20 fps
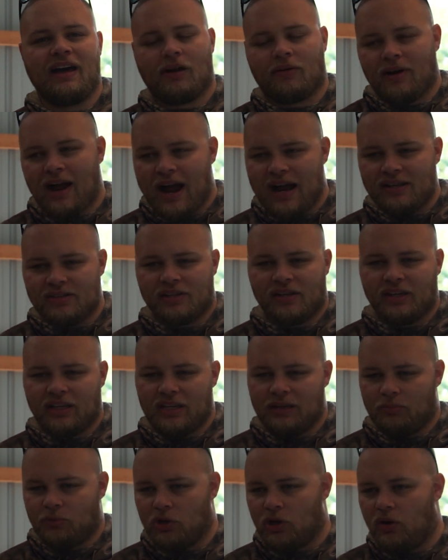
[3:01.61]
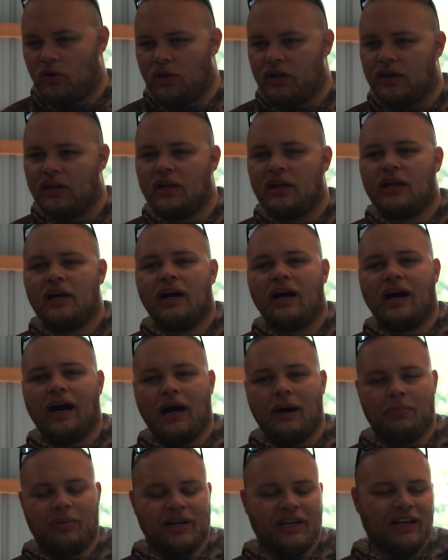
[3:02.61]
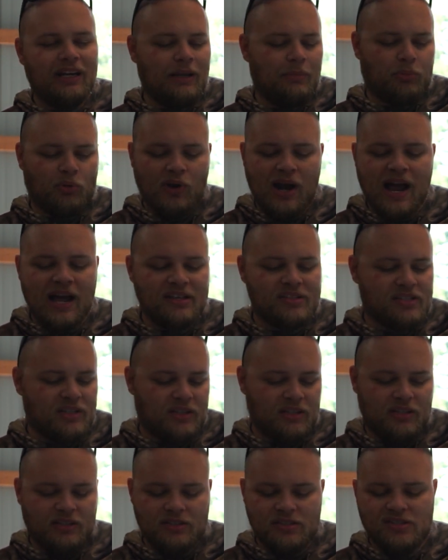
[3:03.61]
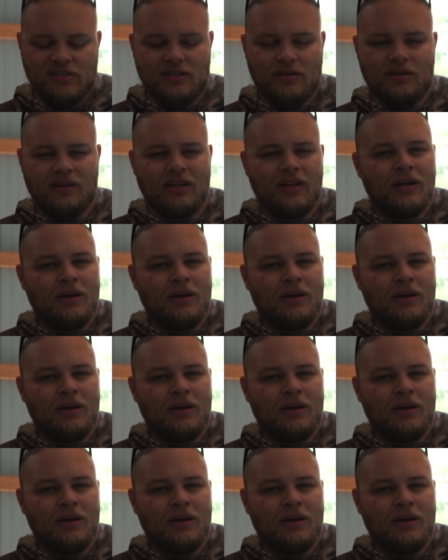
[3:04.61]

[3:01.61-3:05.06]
that rye is going to keep growing, but any brassicas and